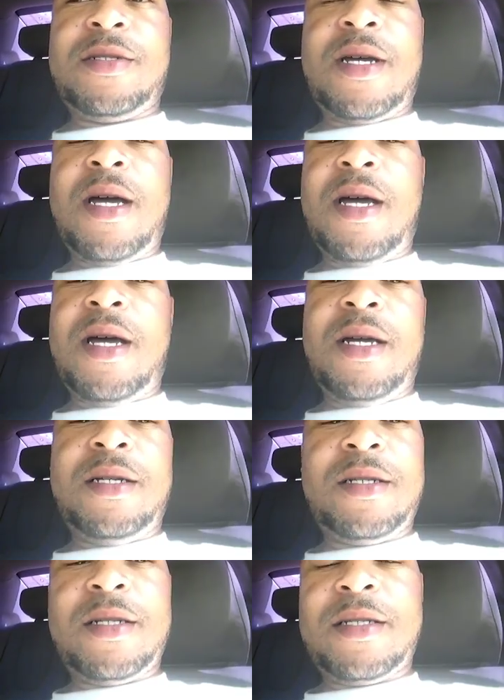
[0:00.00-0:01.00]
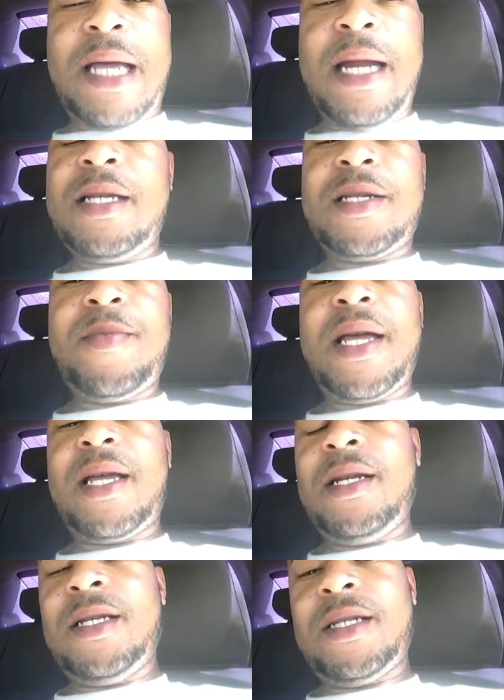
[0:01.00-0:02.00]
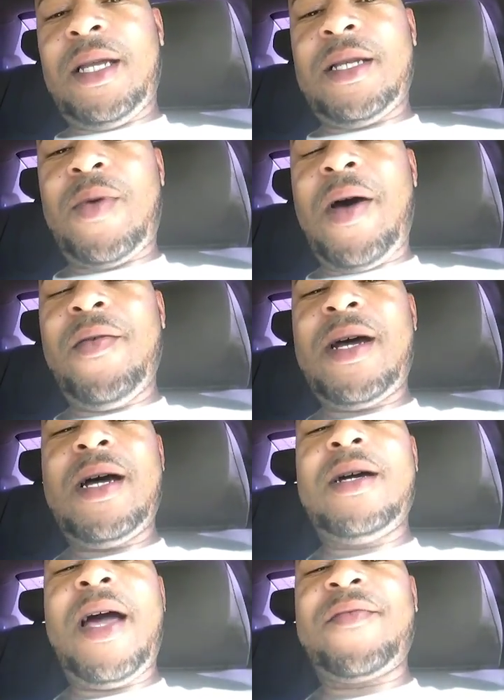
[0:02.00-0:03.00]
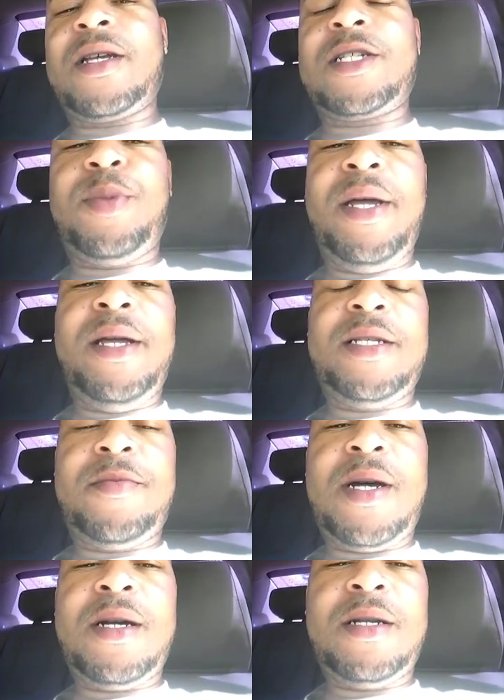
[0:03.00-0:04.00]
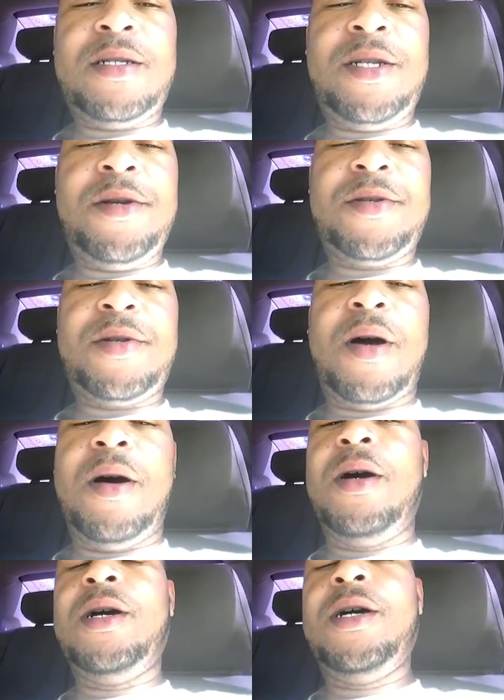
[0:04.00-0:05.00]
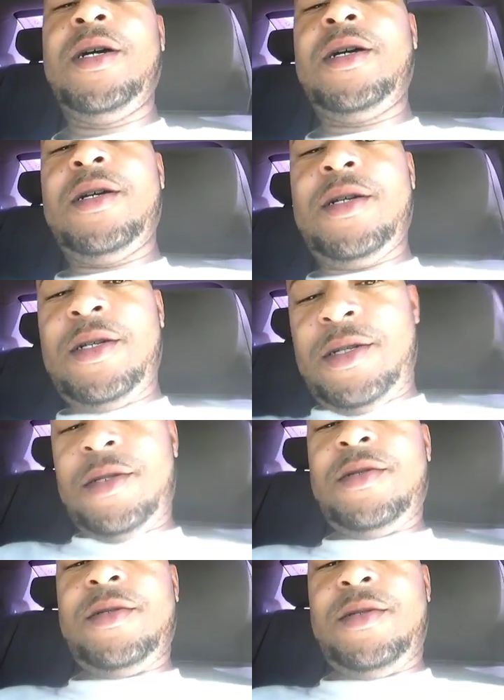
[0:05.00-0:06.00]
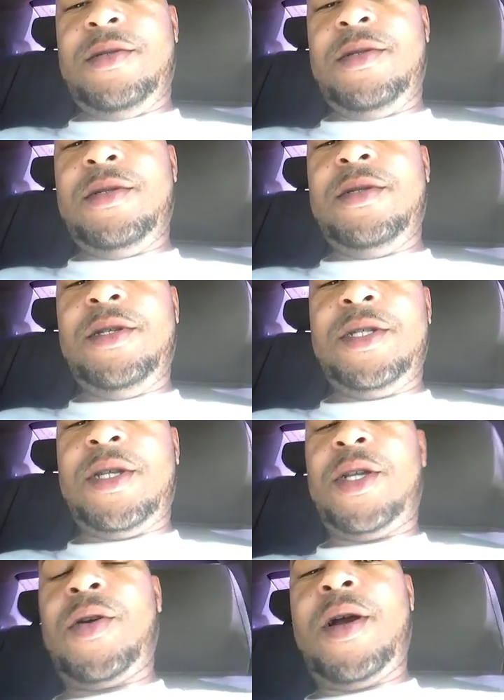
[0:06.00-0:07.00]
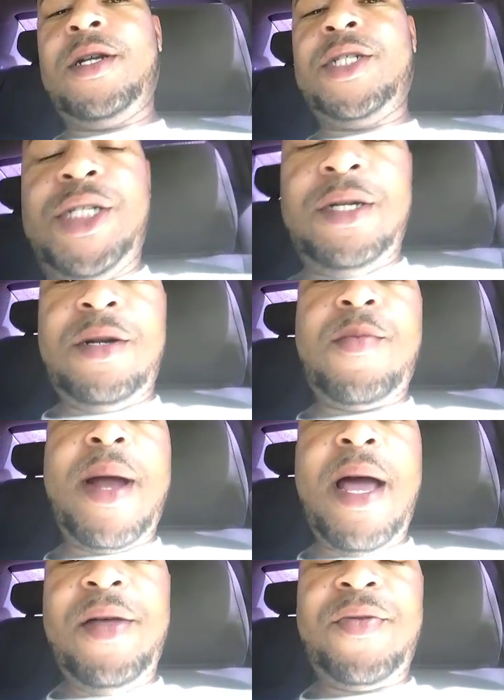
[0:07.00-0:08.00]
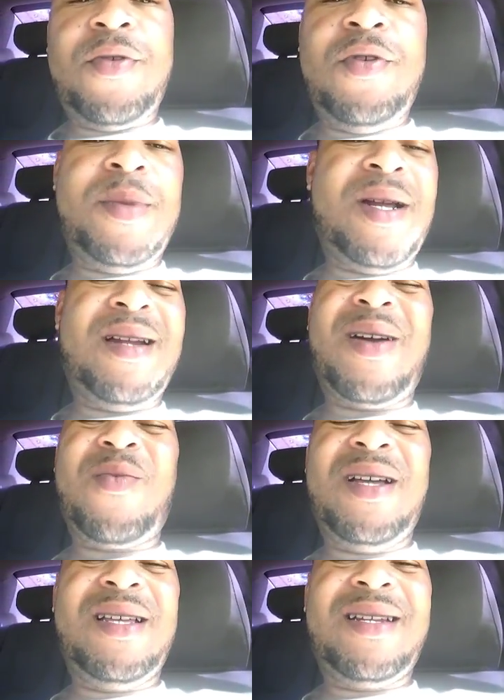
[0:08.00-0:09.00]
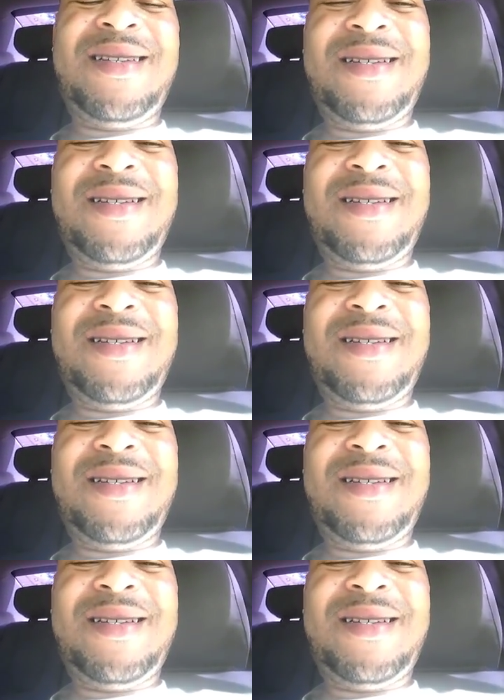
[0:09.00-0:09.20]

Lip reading: That doesn't make any sense. Why would I have to explain to my children, oh, this is a transgender bathroom? And I'm like, what?